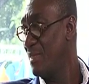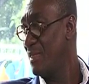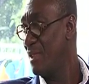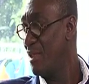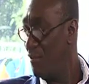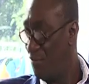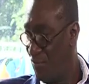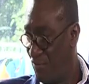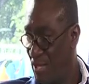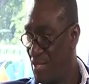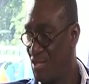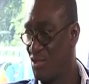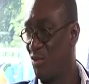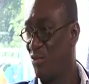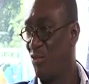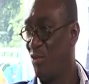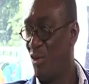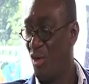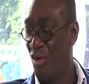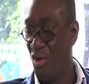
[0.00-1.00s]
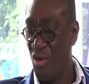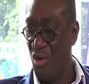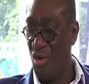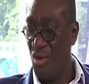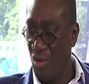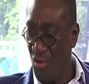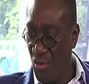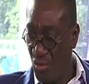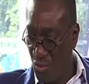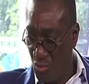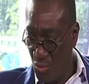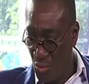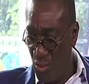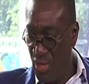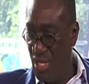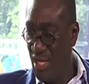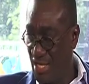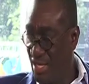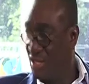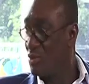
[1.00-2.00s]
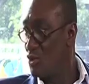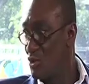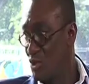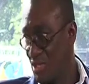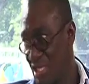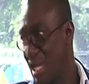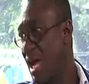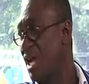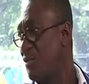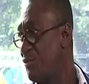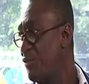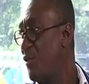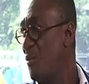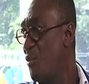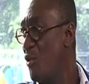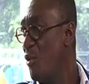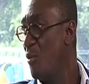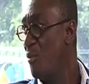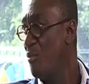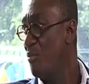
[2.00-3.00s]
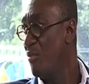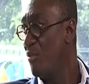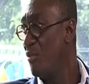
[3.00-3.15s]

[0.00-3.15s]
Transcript: First of all, we need to start from home.